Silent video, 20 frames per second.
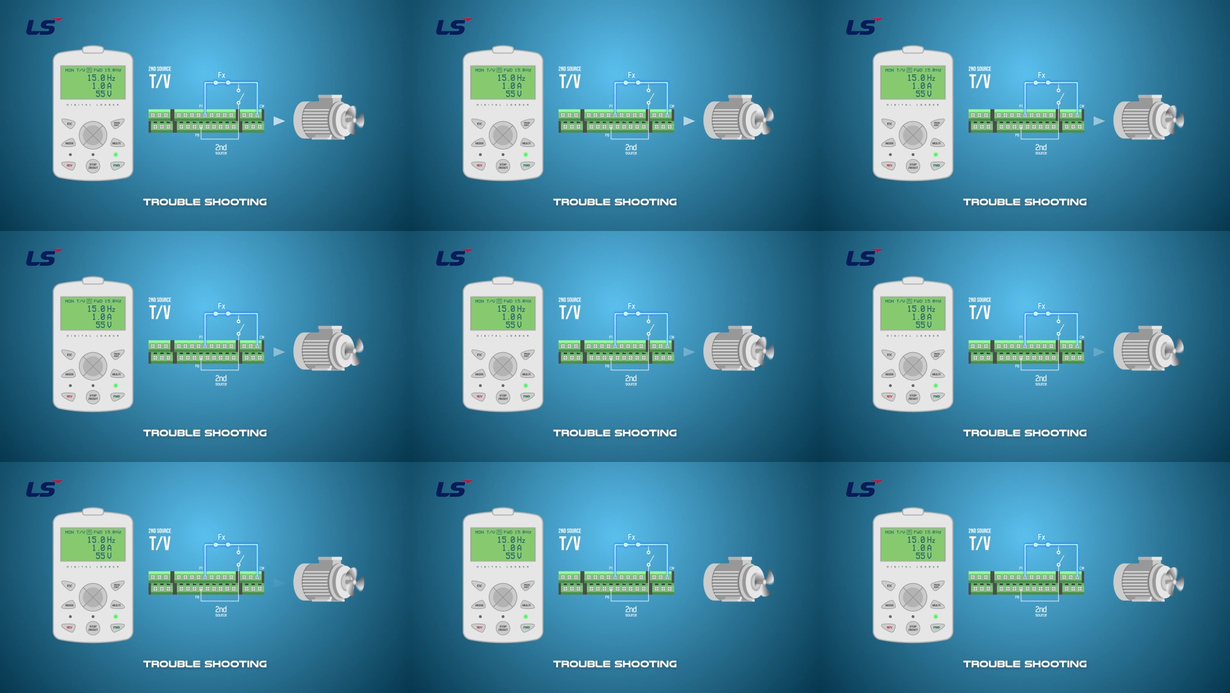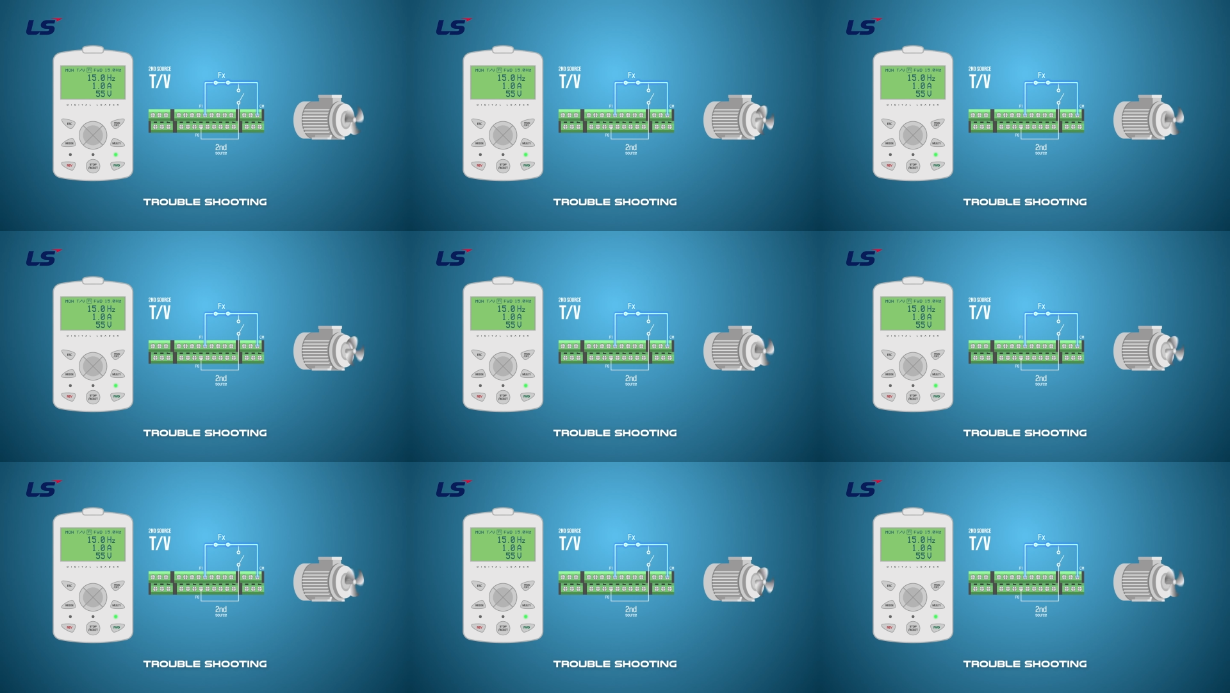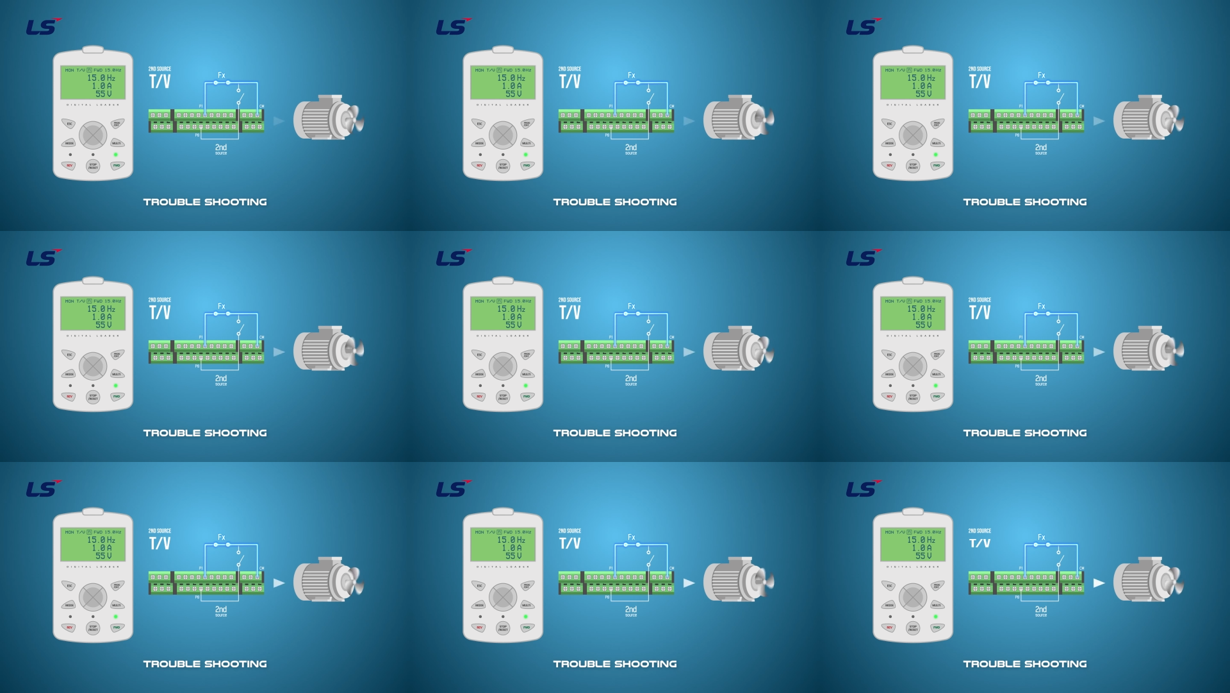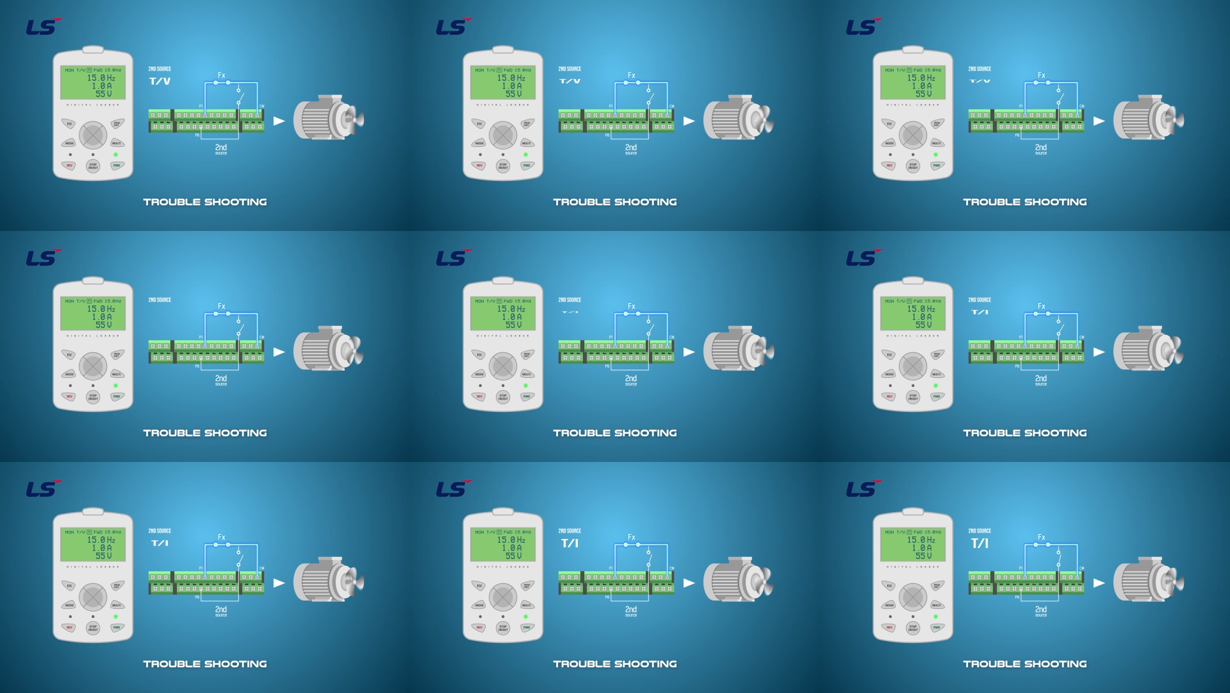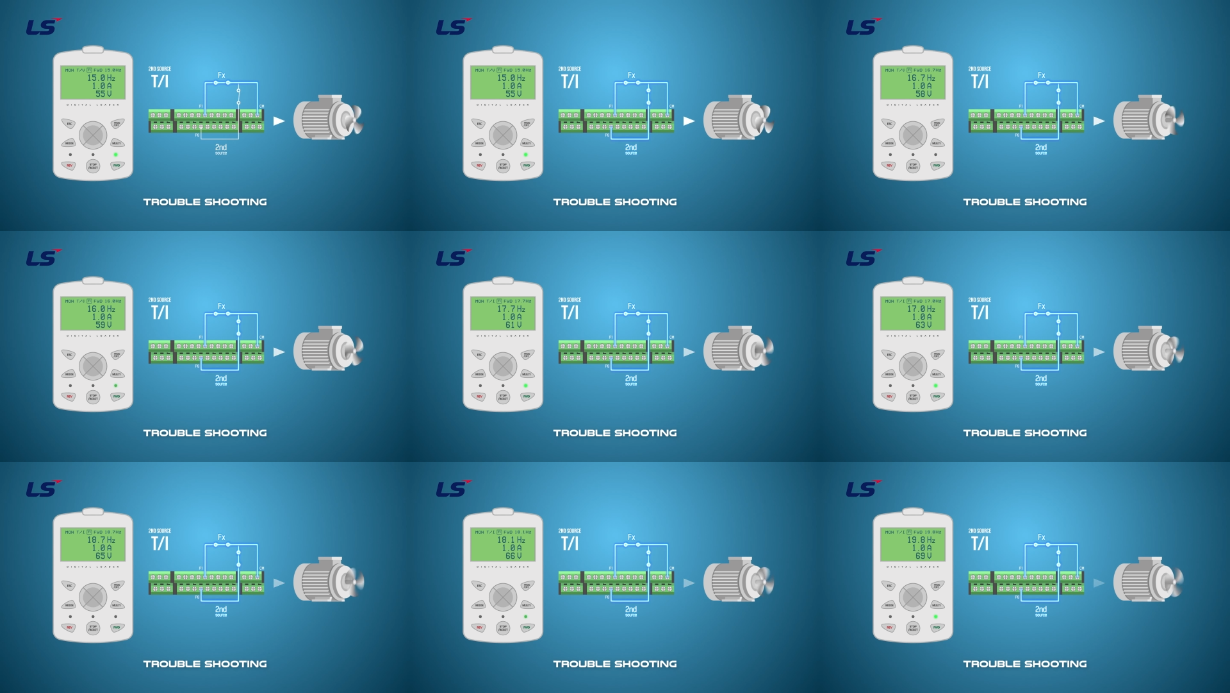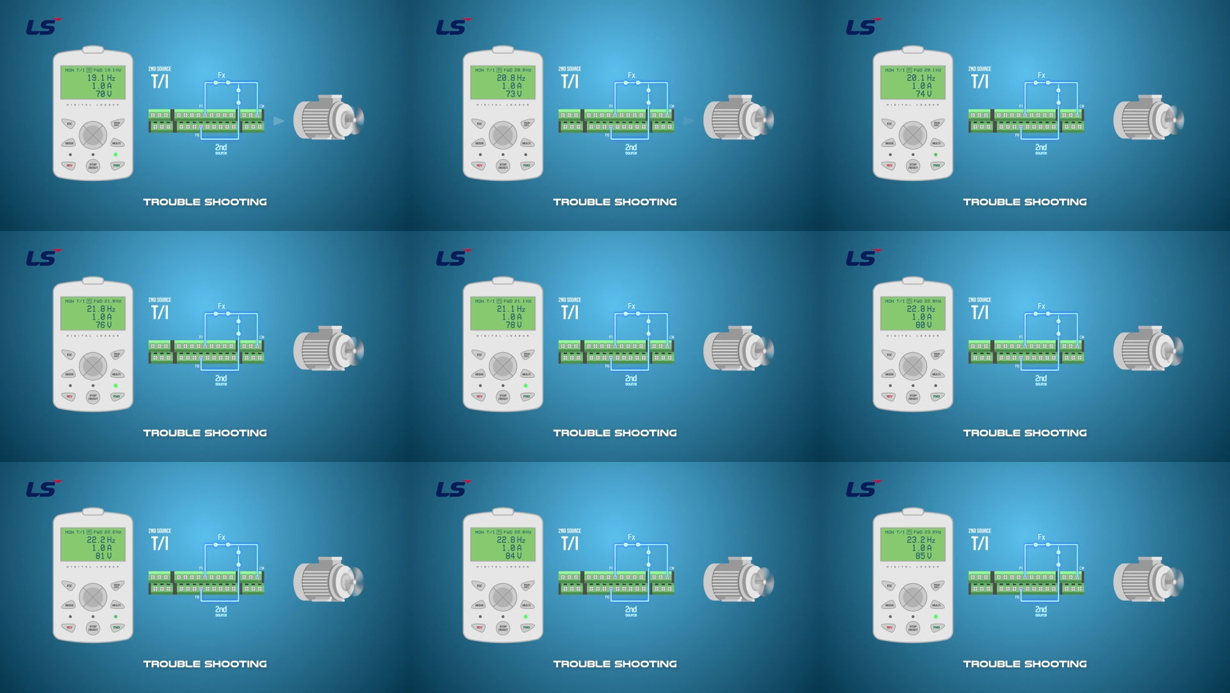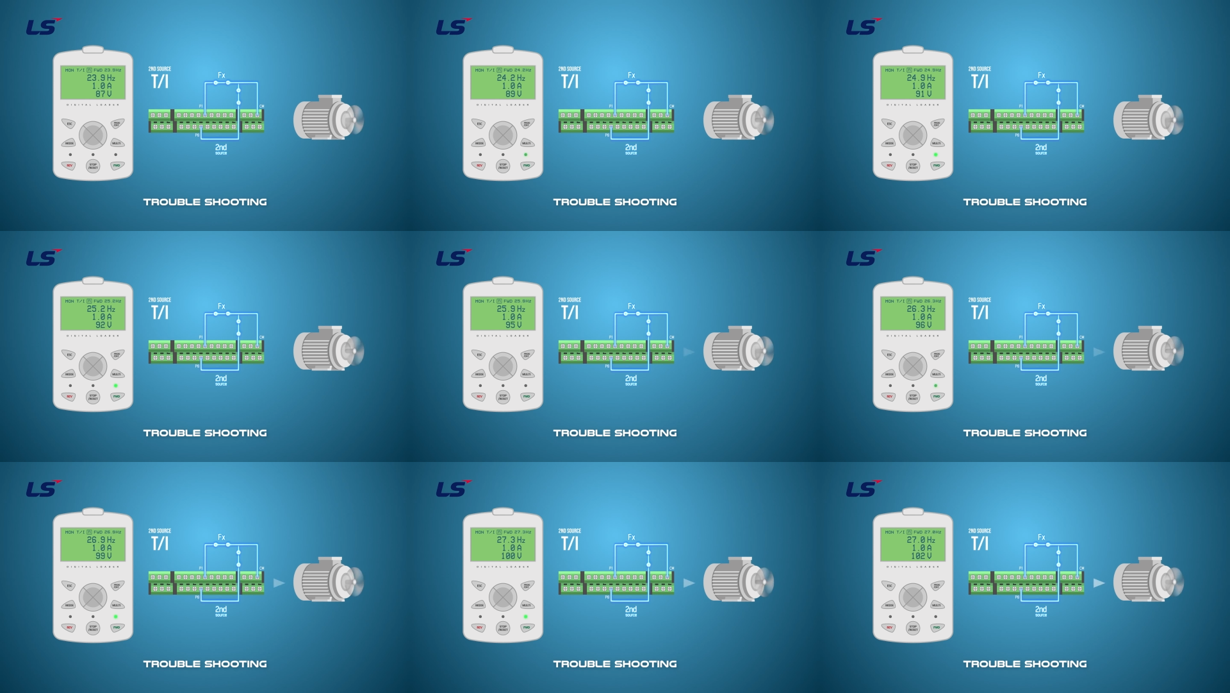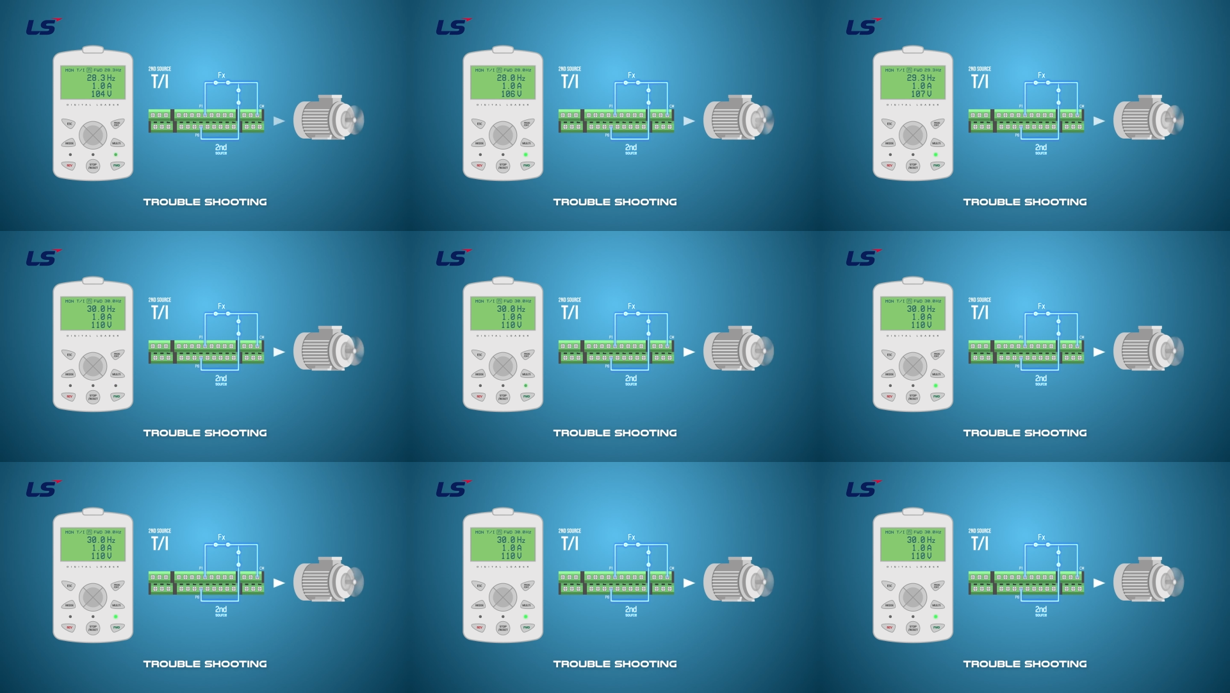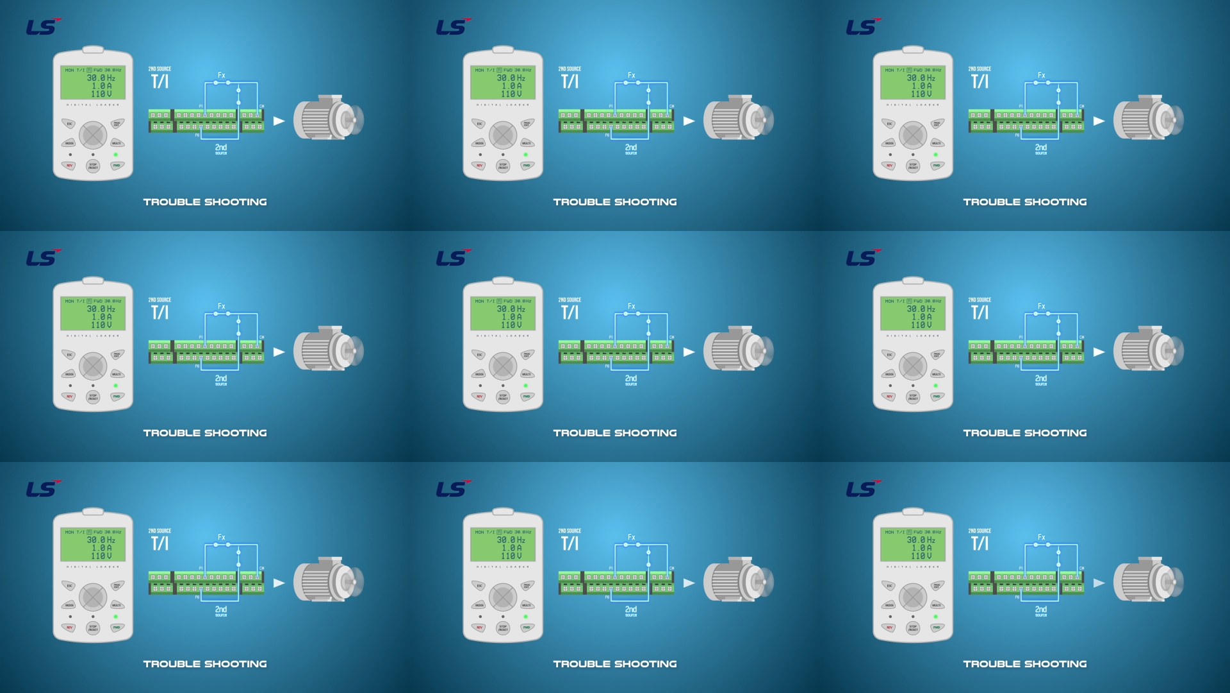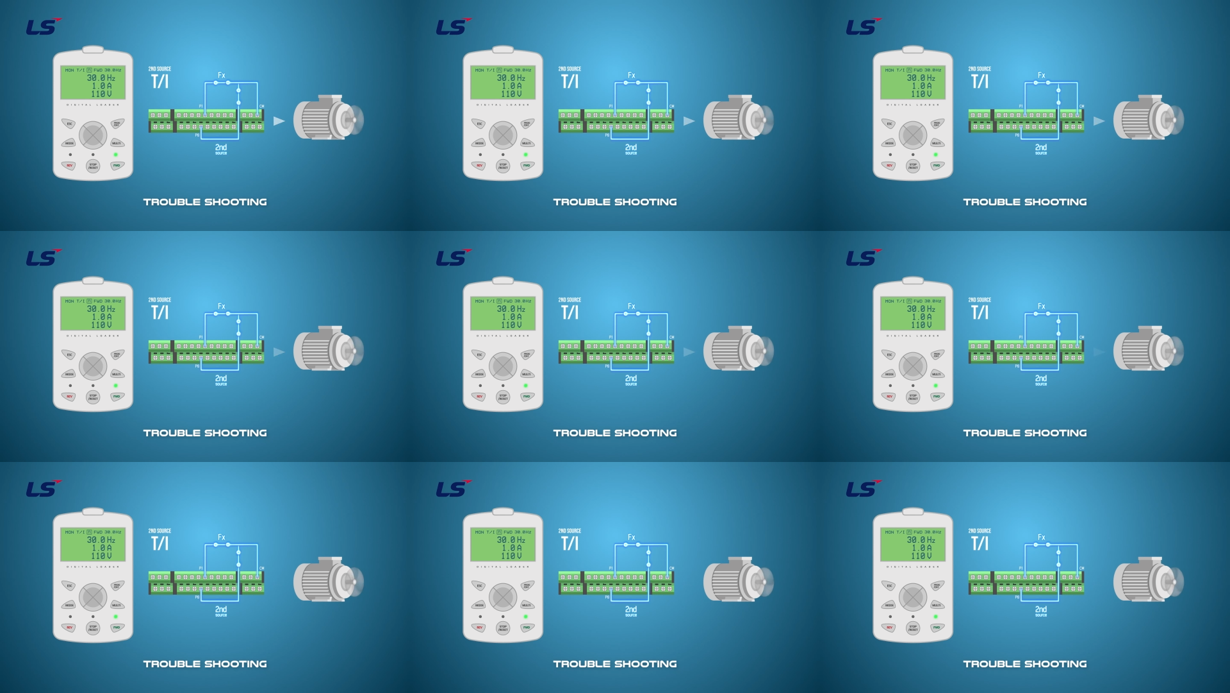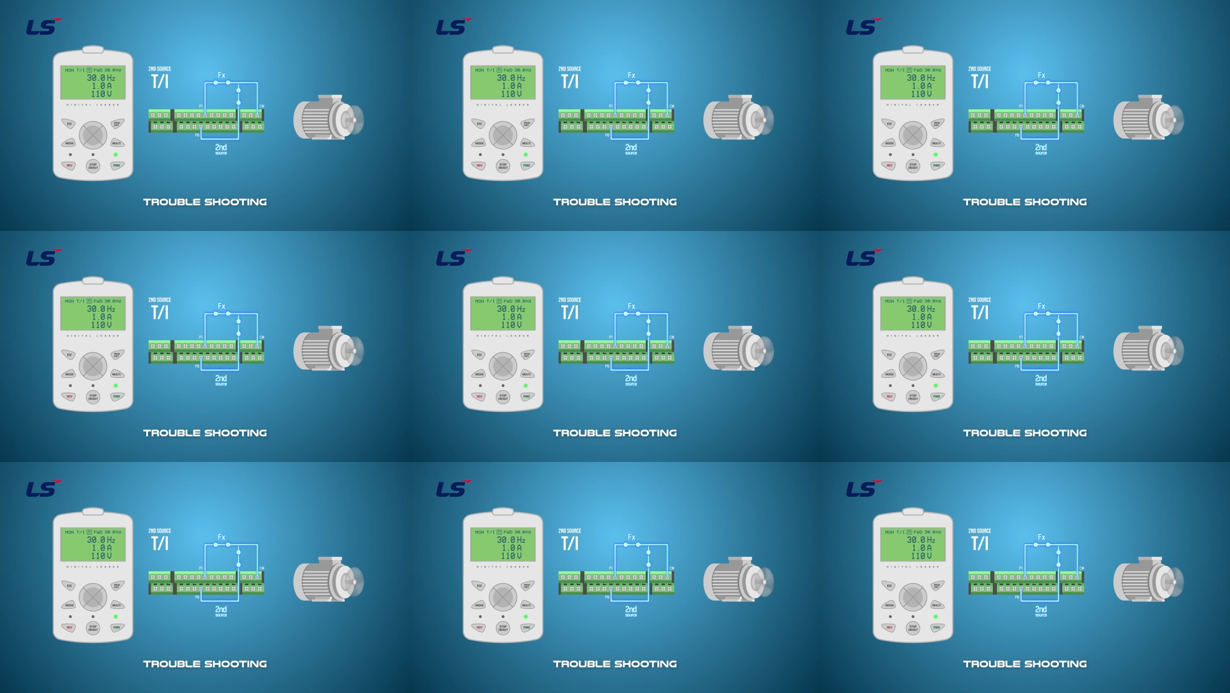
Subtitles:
[unreadable: no face in view]